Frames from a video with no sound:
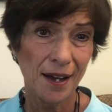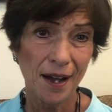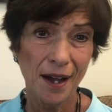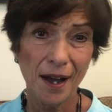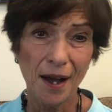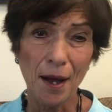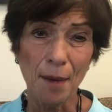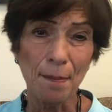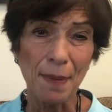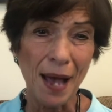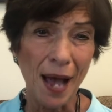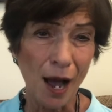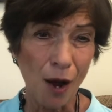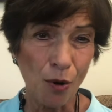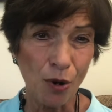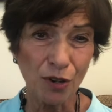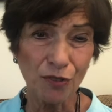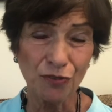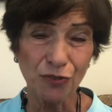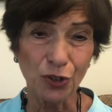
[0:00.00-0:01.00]
a
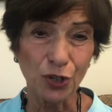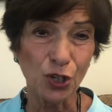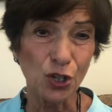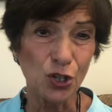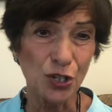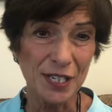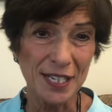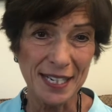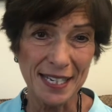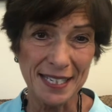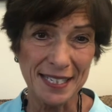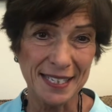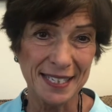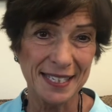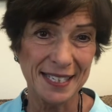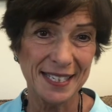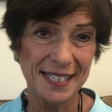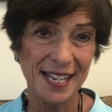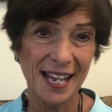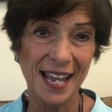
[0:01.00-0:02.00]
power for
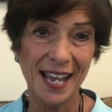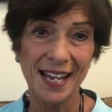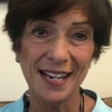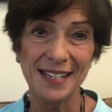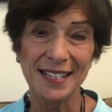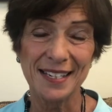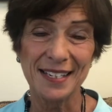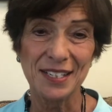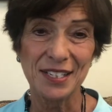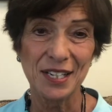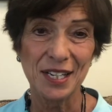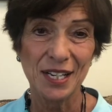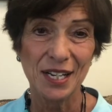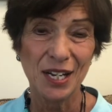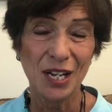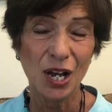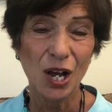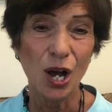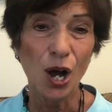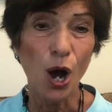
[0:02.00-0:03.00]
goodness and
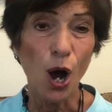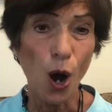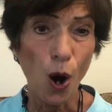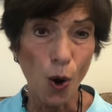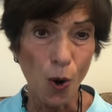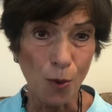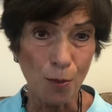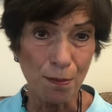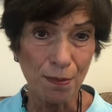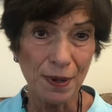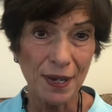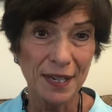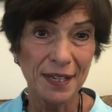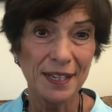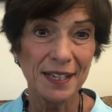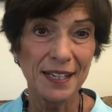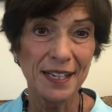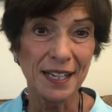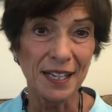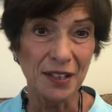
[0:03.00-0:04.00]
hope
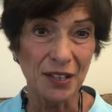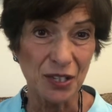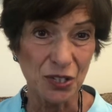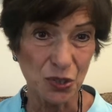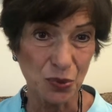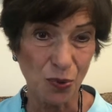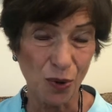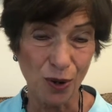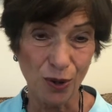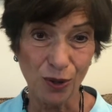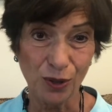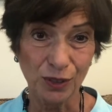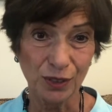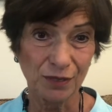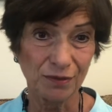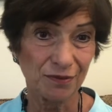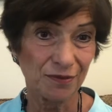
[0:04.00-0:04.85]
in this world,